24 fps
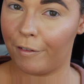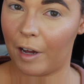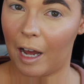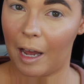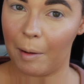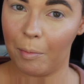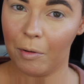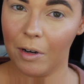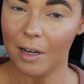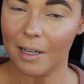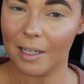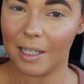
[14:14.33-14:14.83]

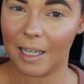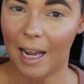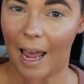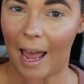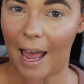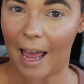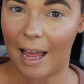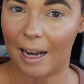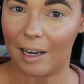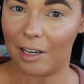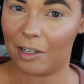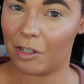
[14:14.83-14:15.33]
vibrant
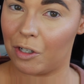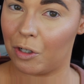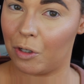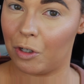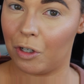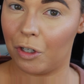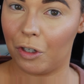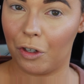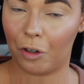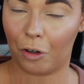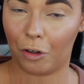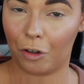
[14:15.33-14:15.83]
and
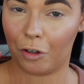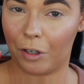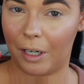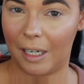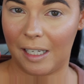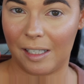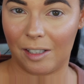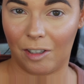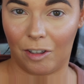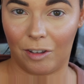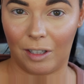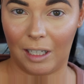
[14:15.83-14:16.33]
to not
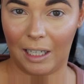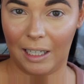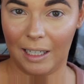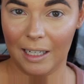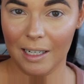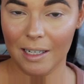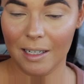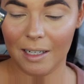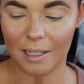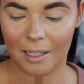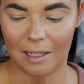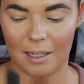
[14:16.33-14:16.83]
crease on the
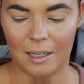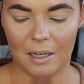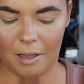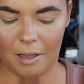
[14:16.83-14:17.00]
lid.